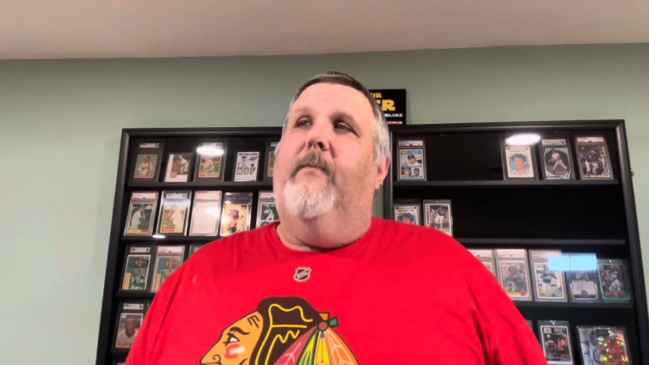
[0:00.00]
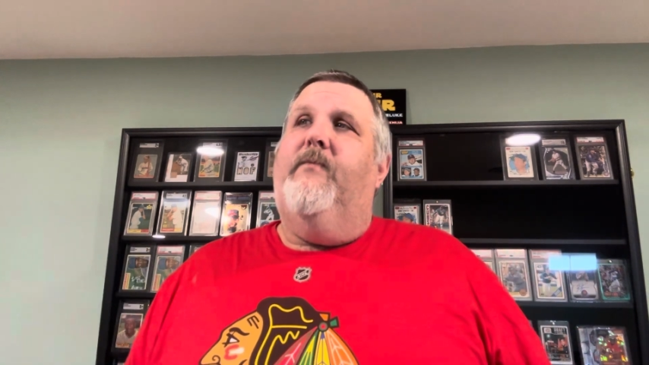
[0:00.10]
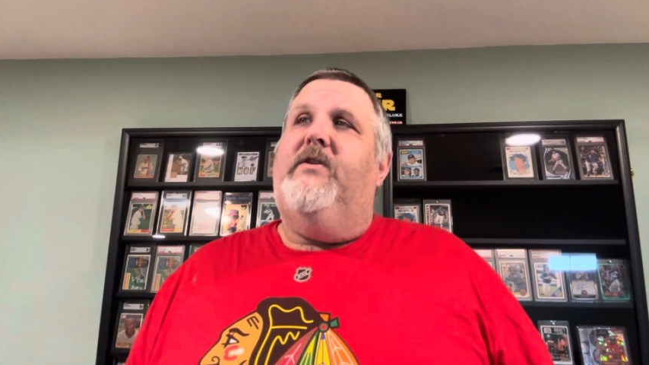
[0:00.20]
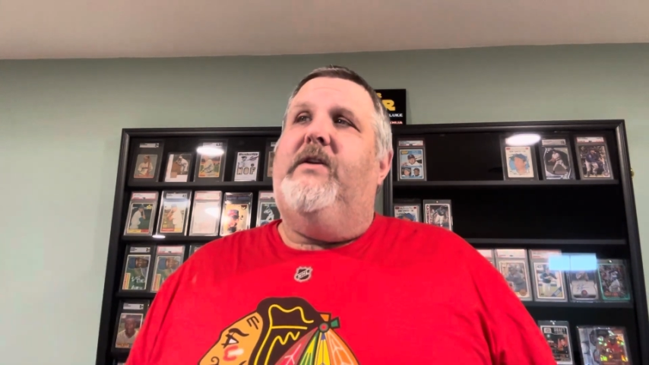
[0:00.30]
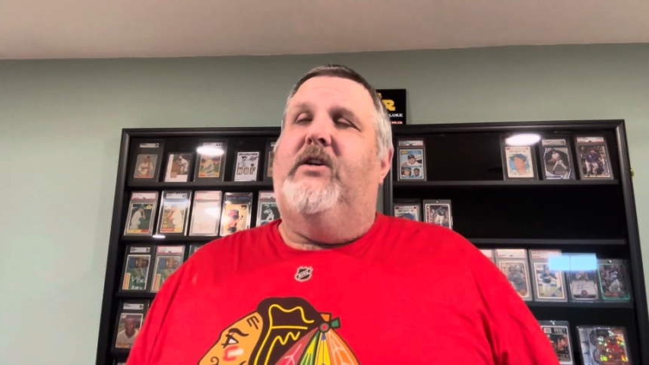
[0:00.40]

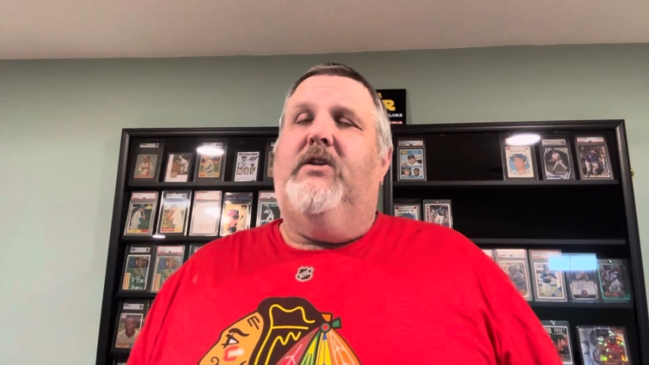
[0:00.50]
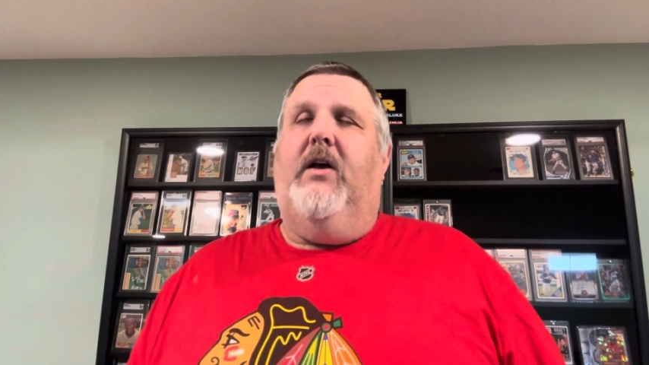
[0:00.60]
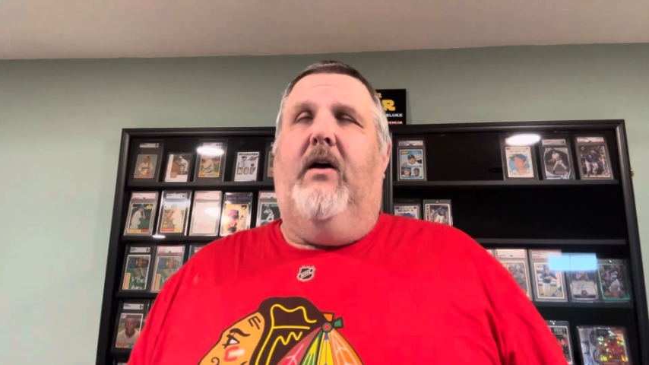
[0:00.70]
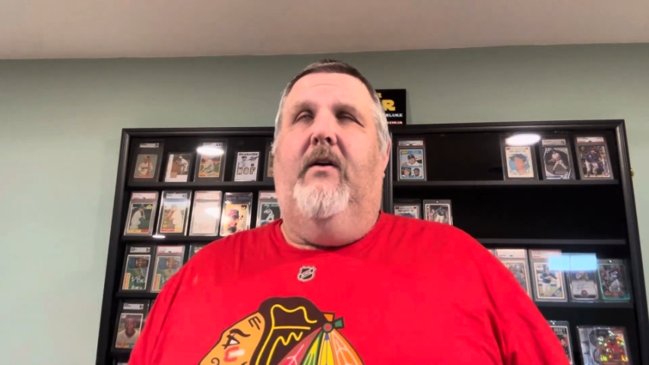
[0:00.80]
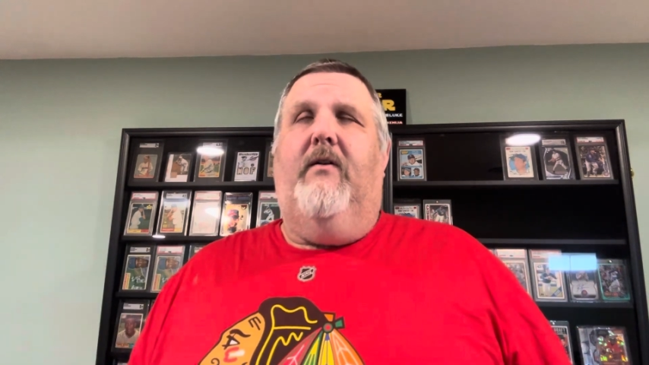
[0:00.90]
section
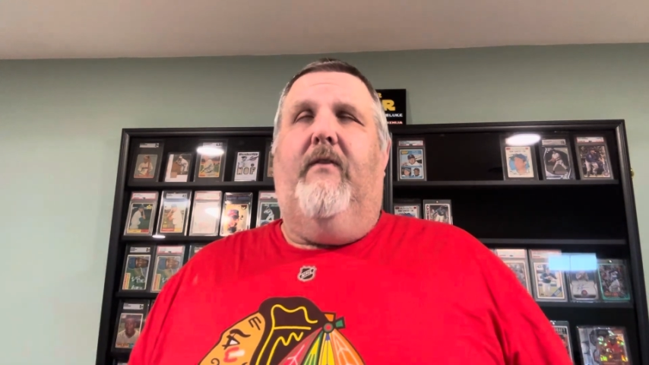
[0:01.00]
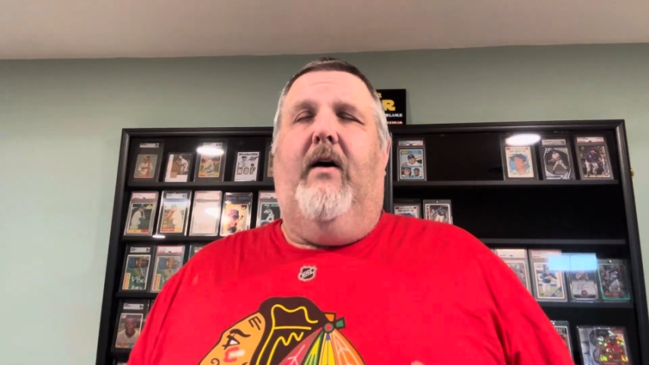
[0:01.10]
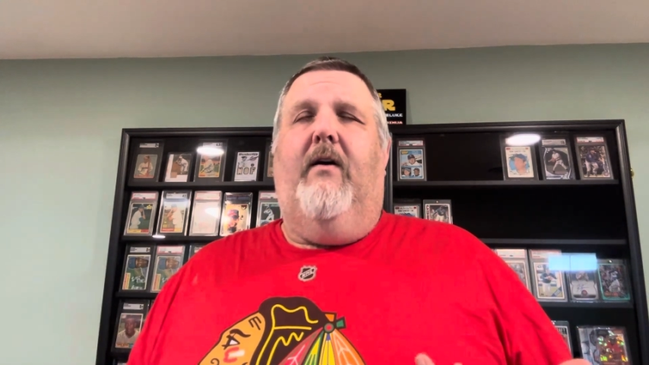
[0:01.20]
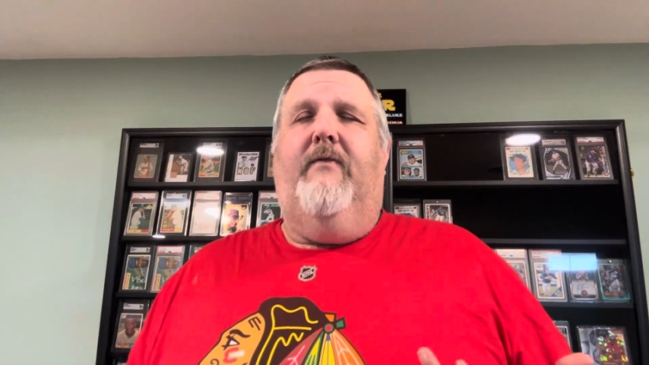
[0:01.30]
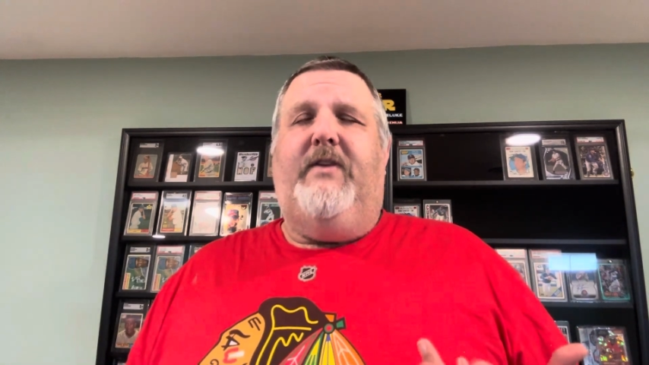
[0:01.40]

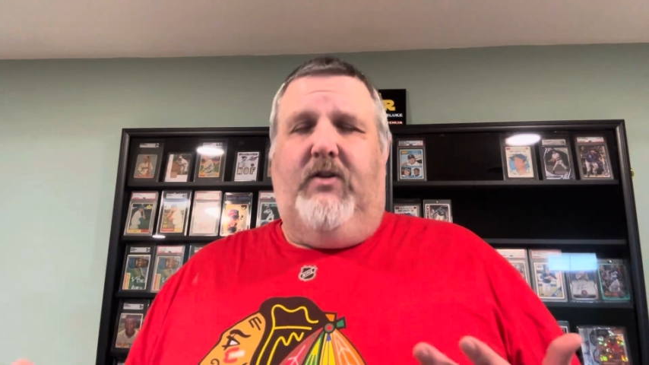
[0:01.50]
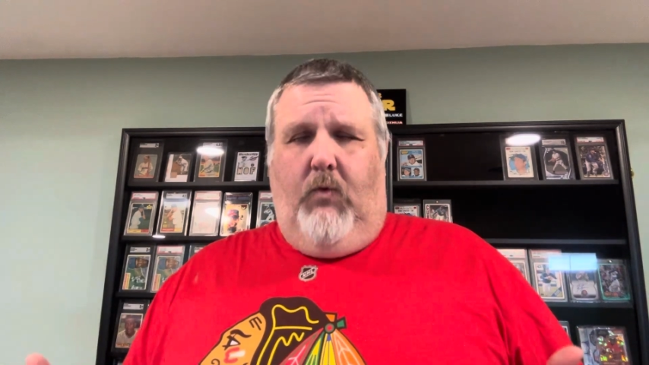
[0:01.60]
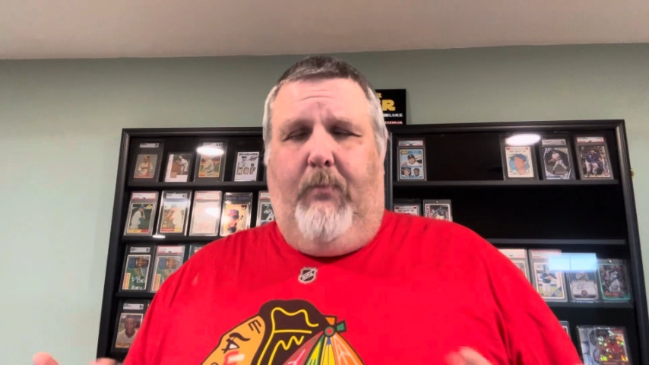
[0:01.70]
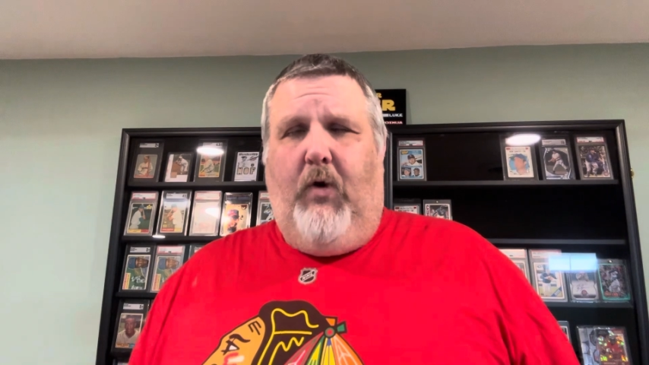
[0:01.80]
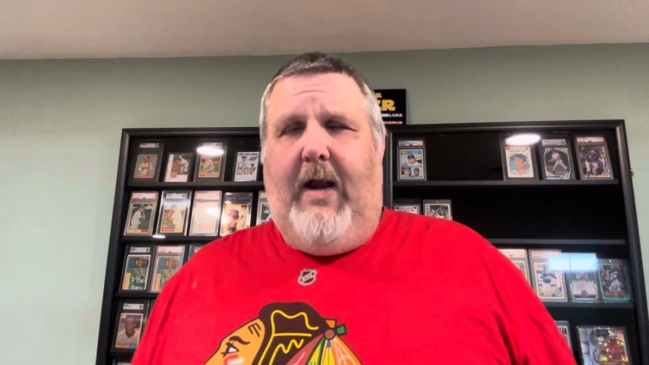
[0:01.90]

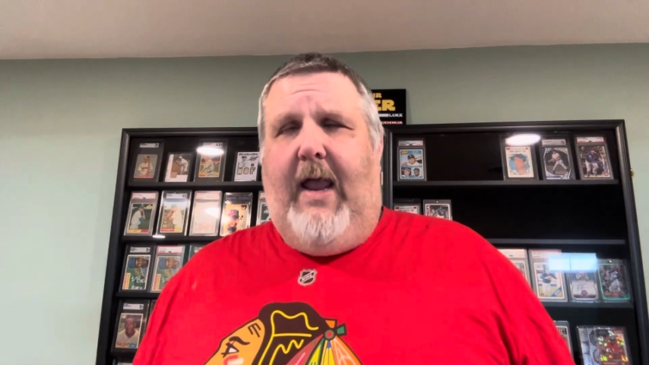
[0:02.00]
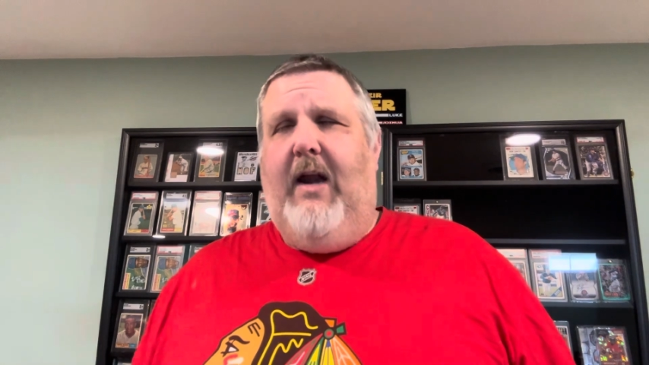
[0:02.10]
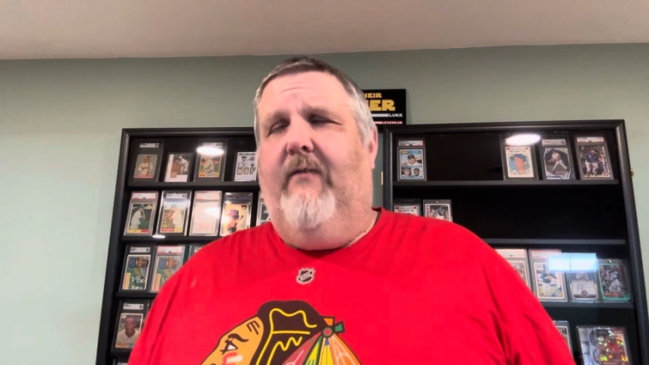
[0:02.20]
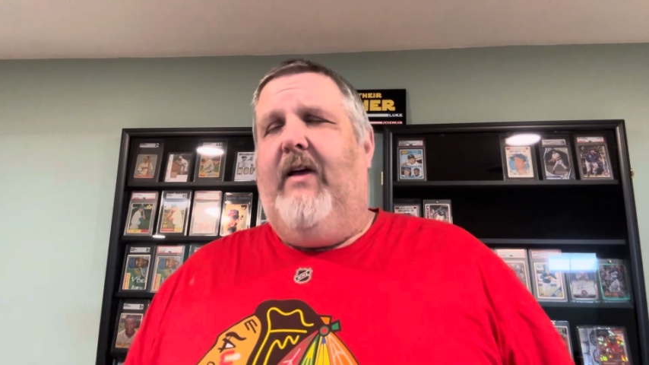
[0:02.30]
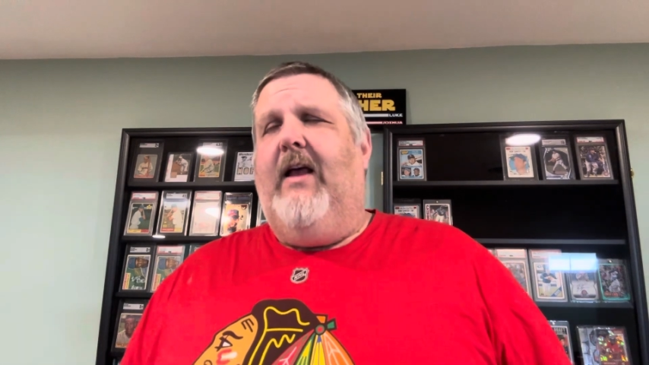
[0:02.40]
1.8
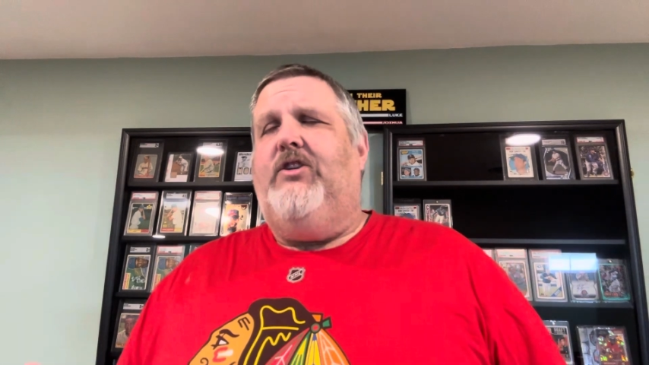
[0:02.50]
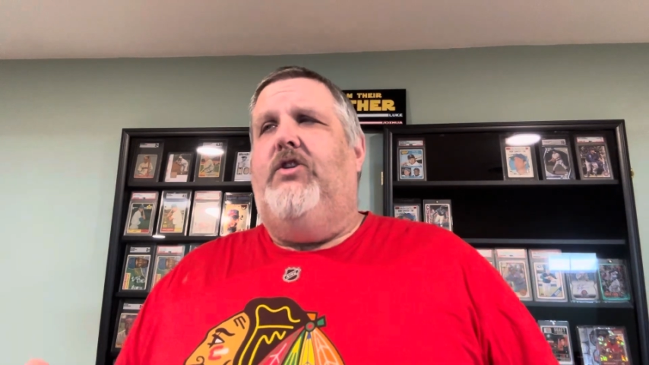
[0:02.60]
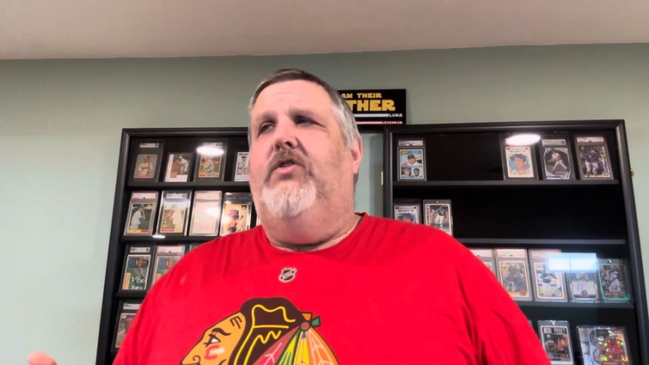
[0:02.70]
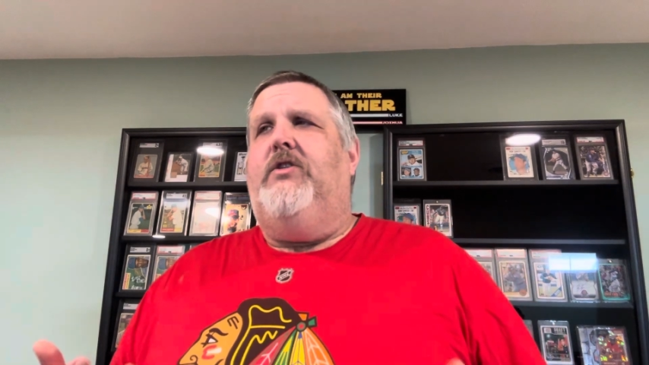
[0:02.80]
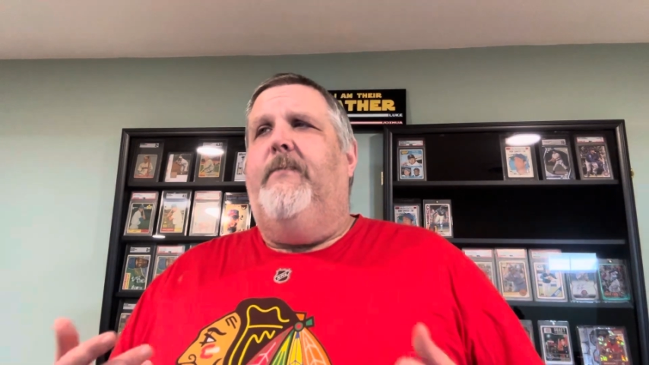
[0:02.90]
of the
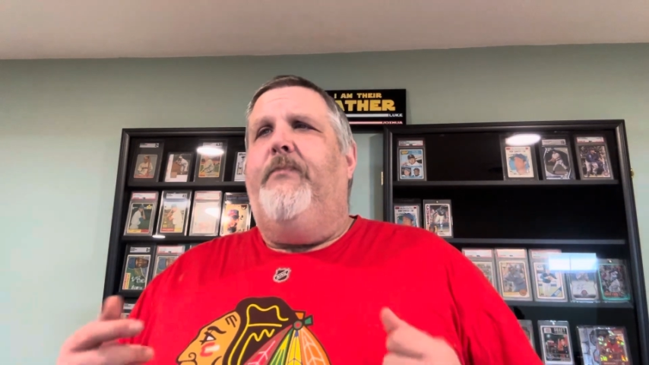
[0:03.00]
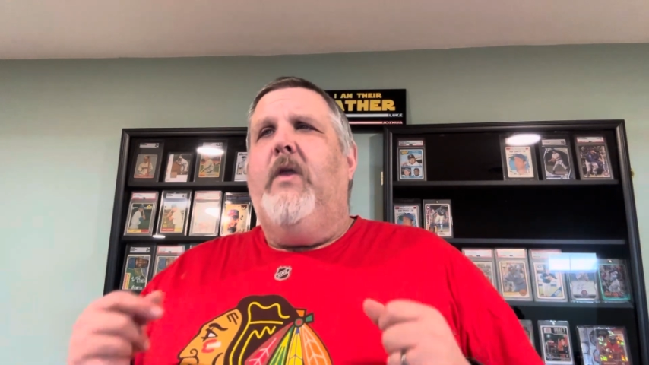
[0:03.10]
Constitution,